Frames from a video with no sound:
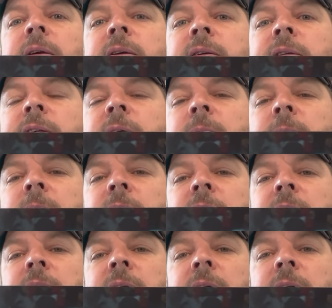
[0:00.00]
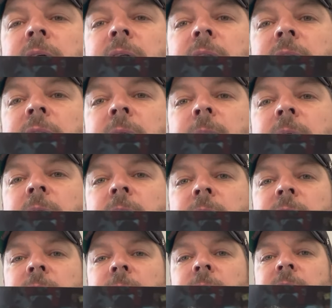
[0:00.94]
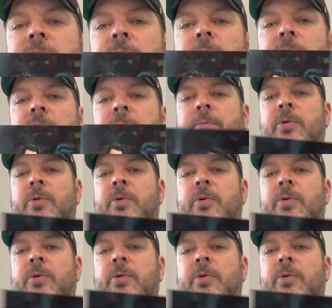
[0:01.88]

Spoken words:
send me an email and I will get the Brad